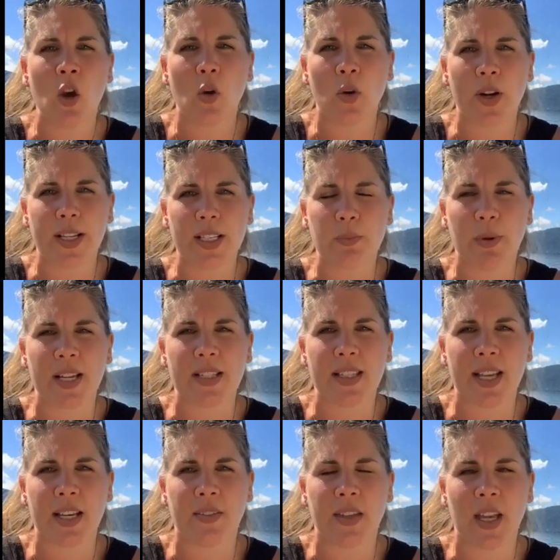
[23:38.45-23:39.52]
or express
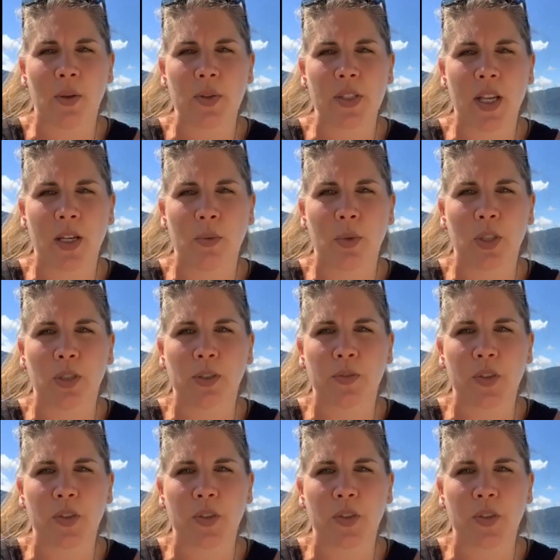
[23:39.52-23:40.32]
that in the outside world,